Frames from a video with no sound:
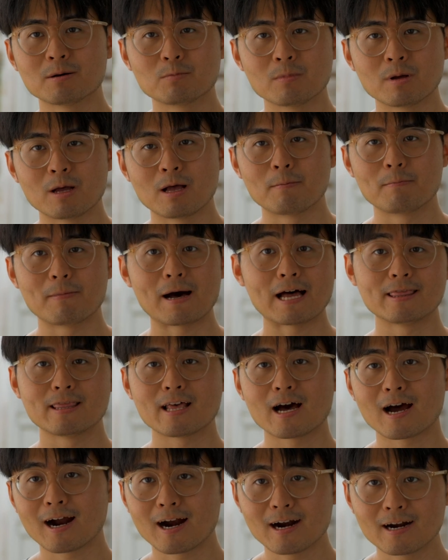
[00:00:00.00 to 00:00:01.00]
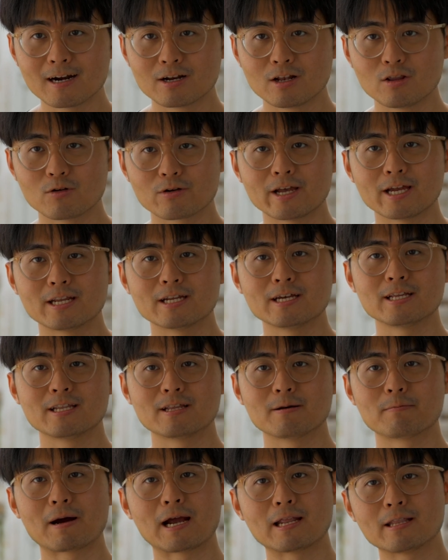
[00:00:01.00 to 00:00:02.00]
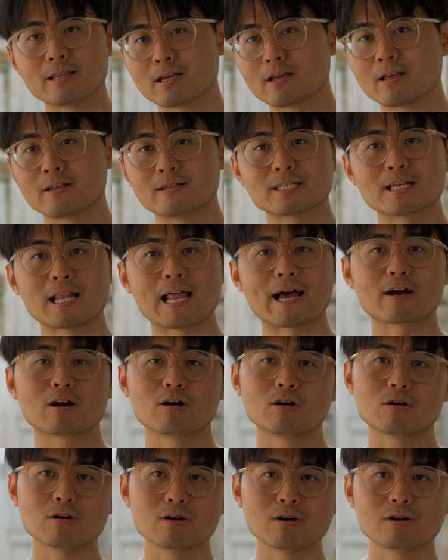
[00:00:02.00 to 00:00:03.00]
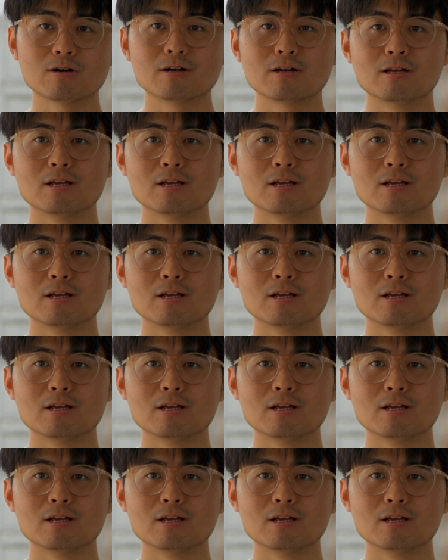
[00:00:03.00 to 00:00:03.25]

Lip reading: where you remain context while framing out on your interviewer